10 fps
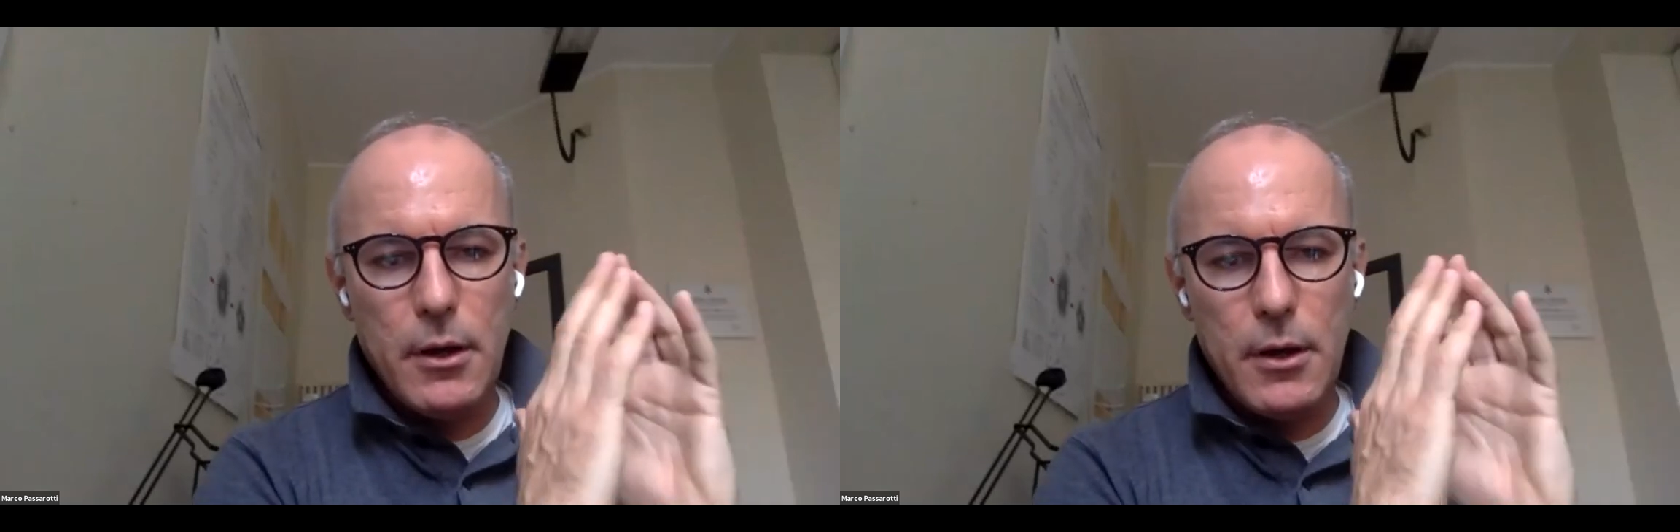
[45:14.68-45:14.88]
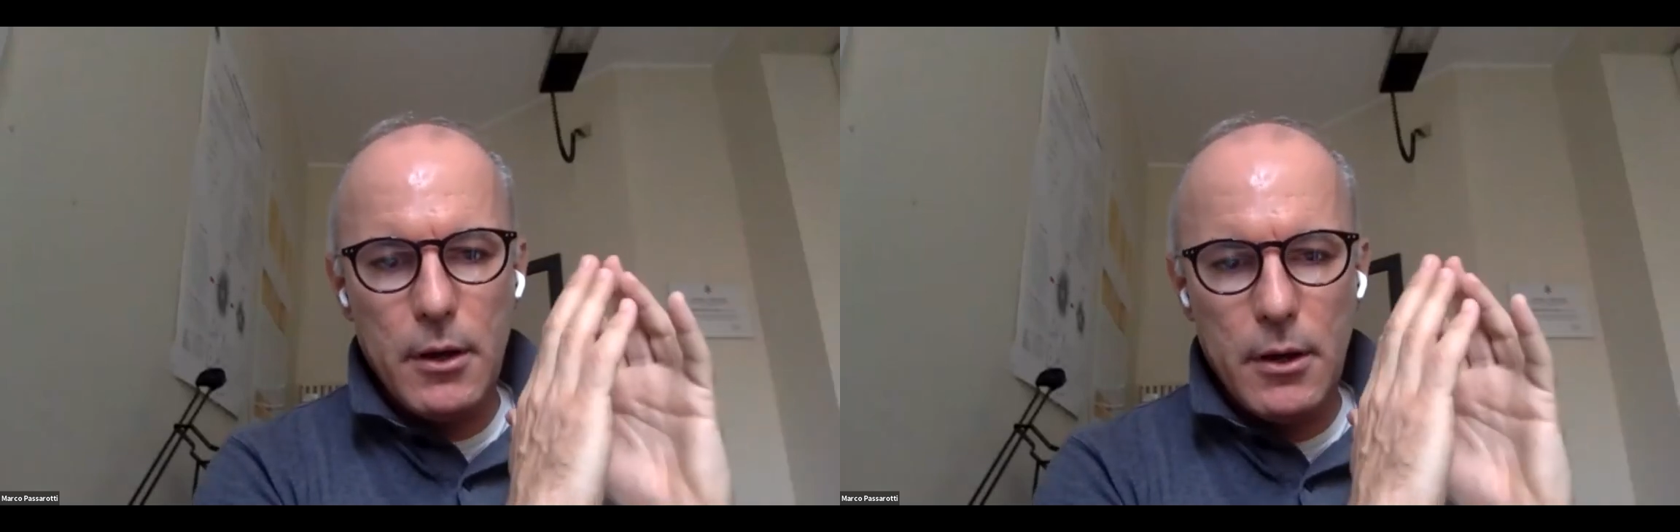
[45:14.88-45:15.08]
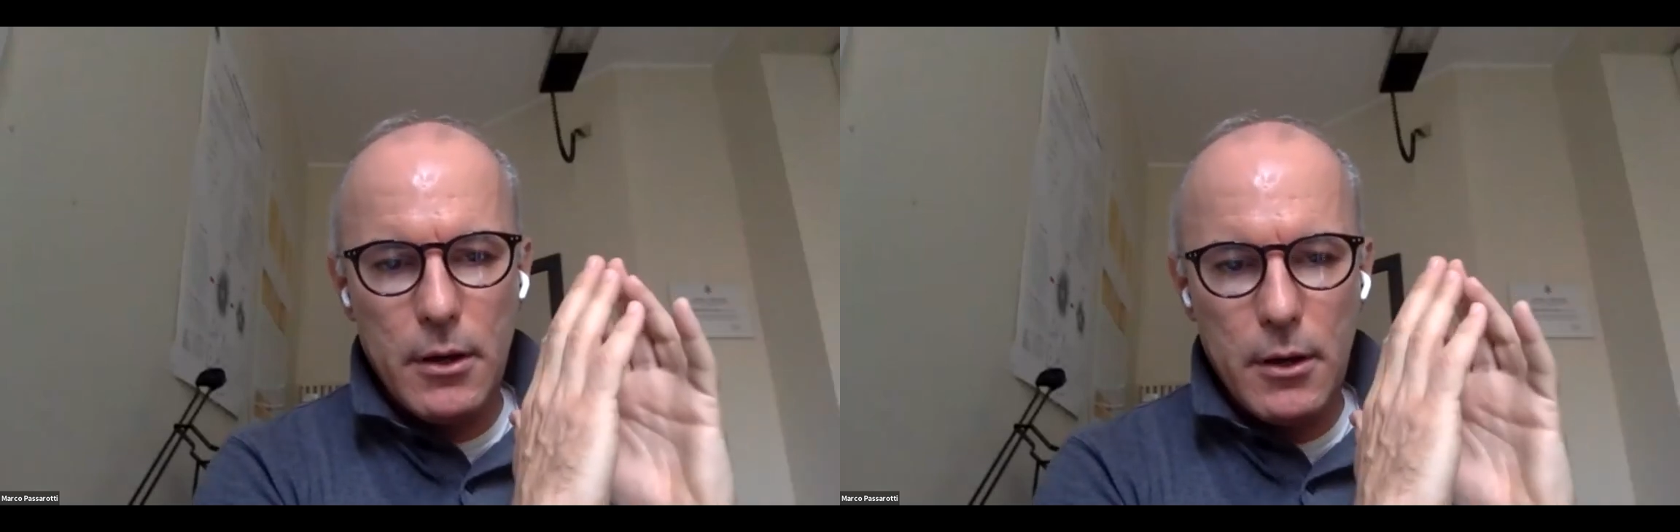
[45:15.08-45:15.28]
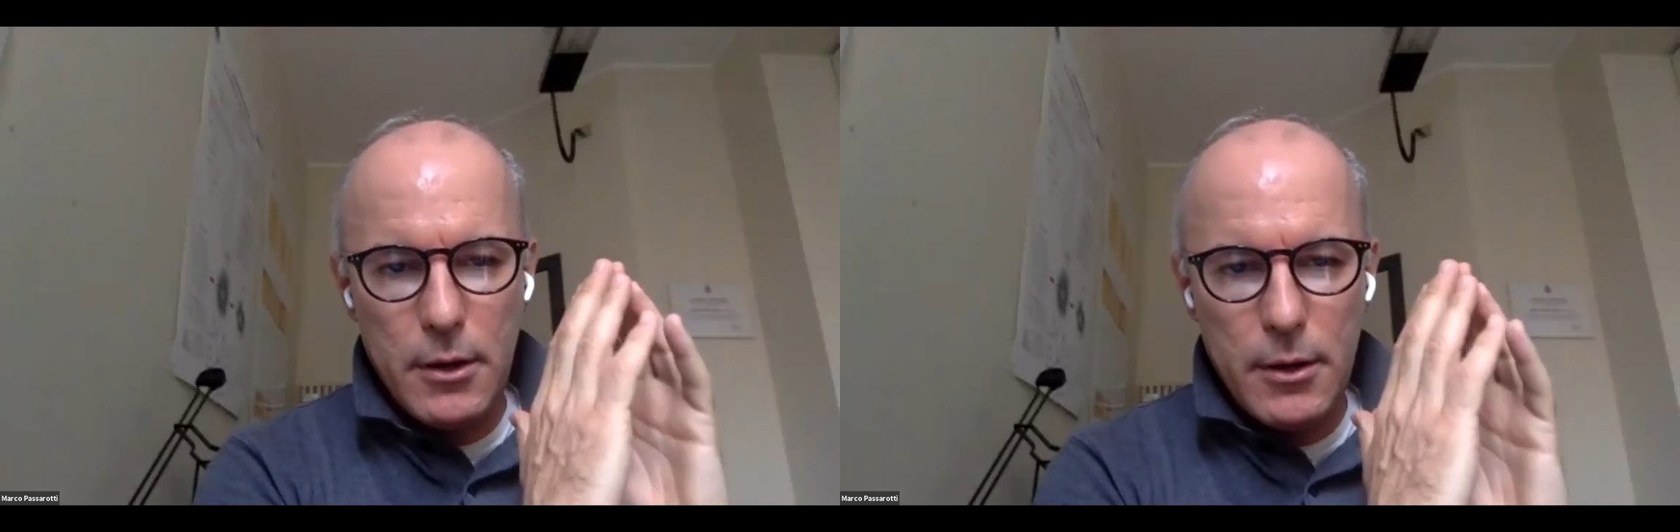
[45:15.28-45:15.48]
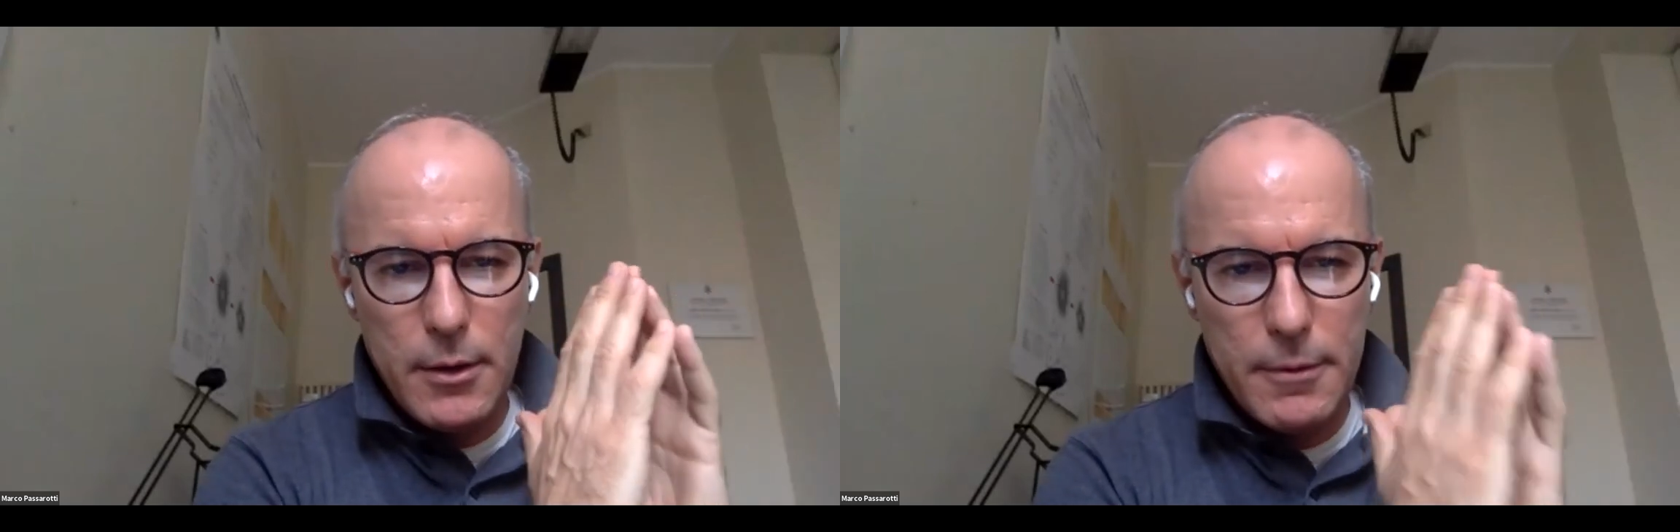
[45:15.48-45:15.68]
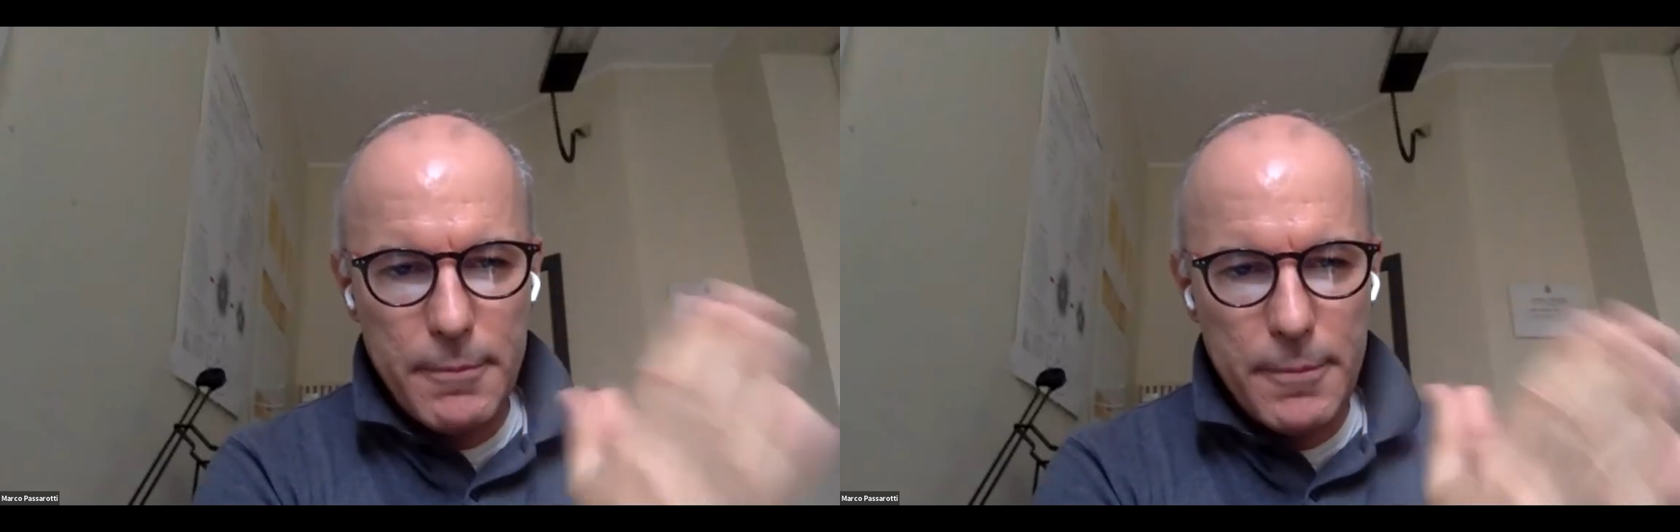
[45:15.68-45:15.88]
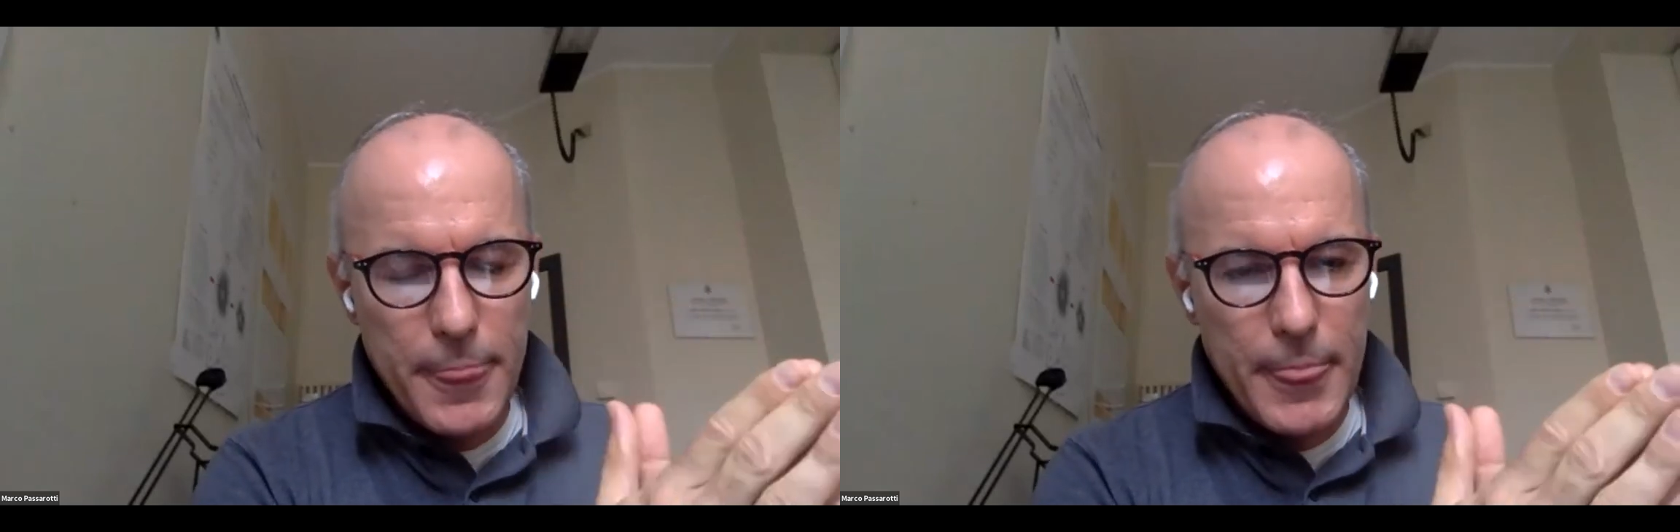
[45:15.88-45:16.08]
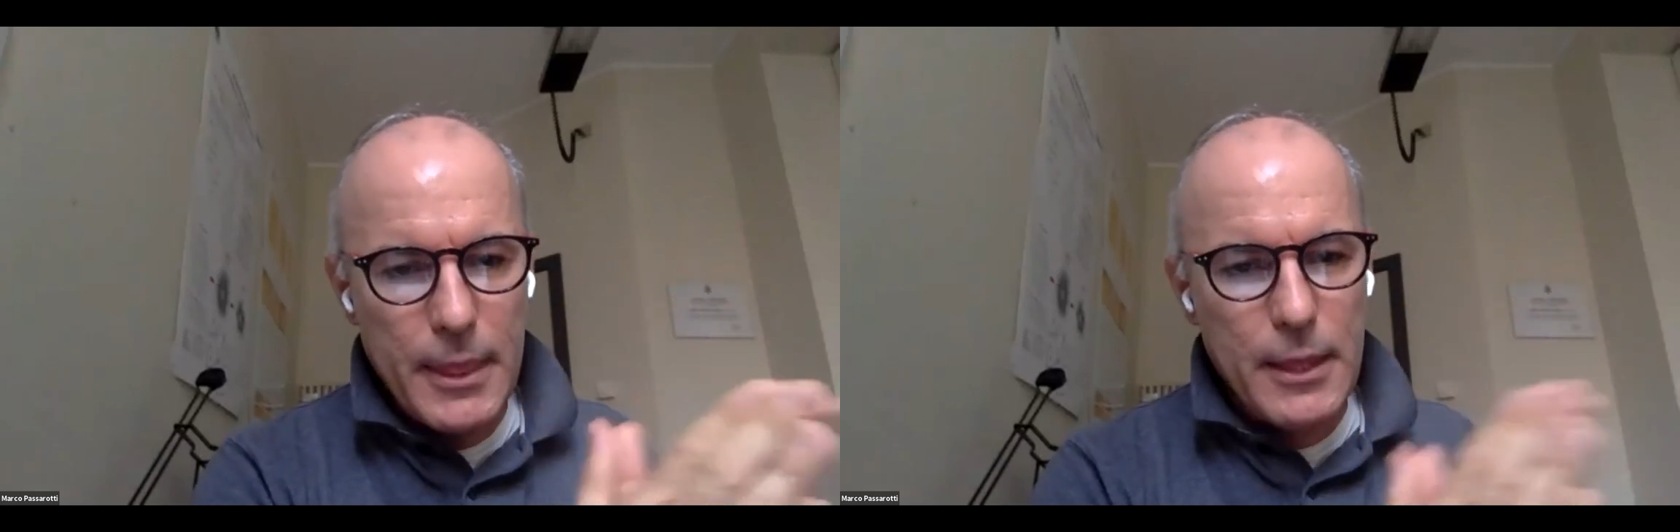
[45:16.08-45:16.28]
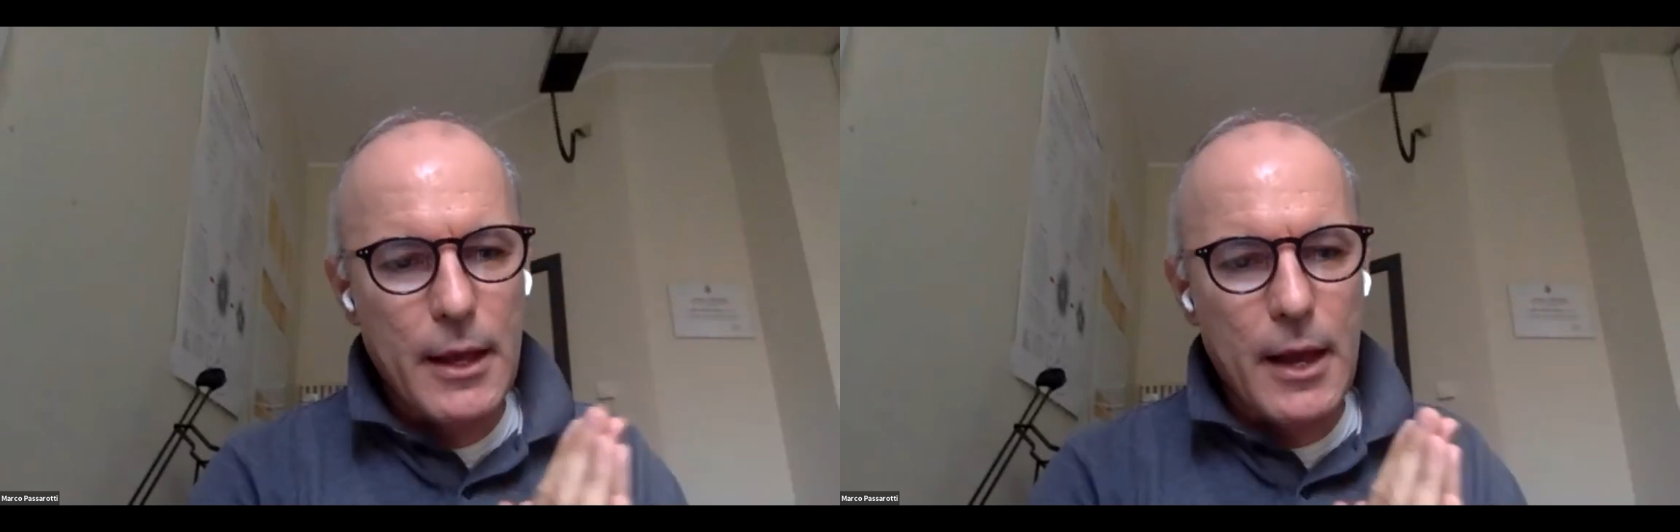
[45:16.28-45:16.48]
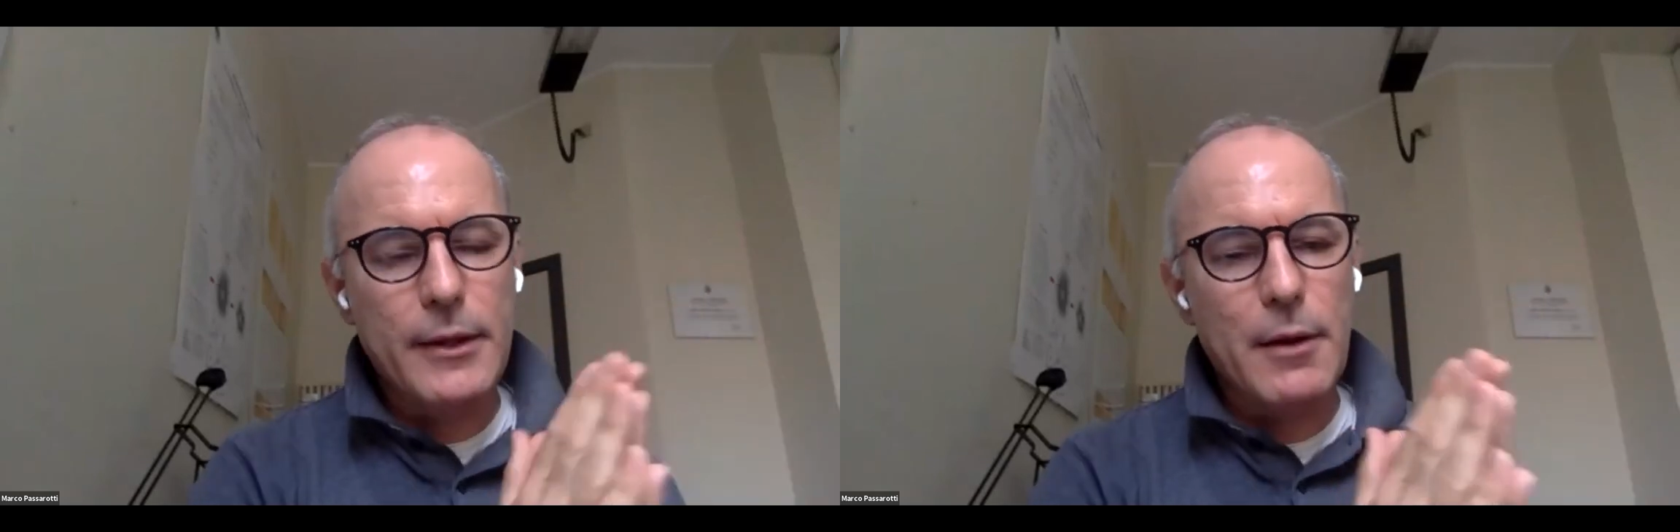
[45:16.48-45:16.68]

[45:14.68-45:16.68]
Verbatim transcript: uh,